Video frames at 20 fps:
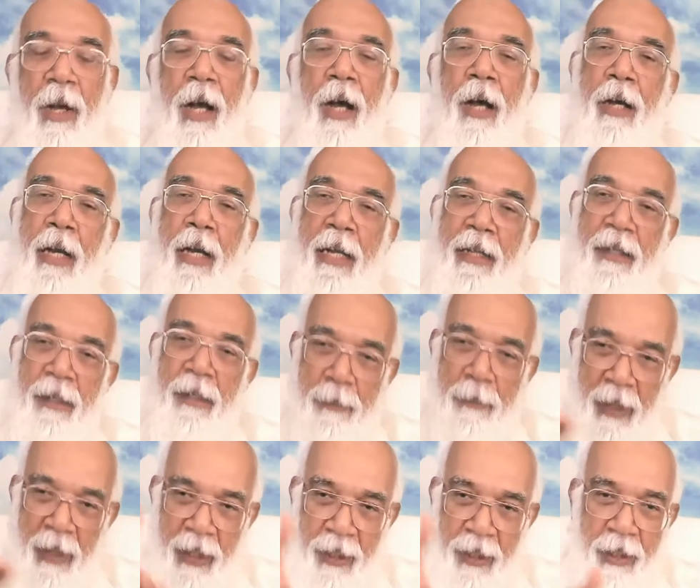Again, the
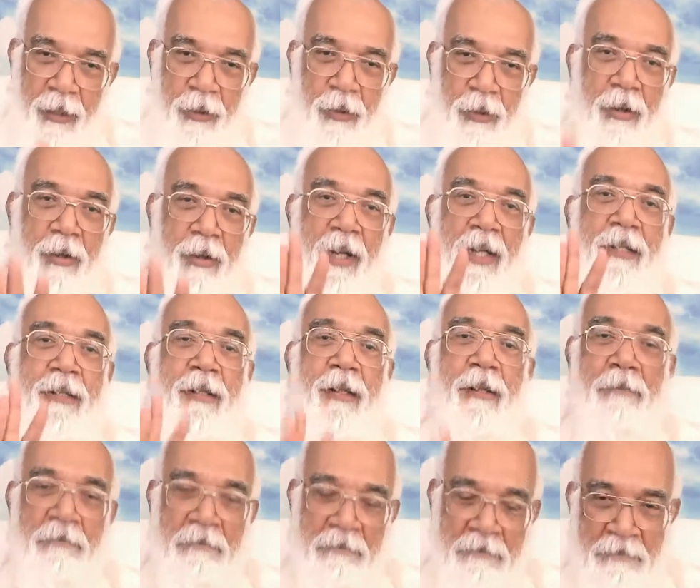monkey thought has come.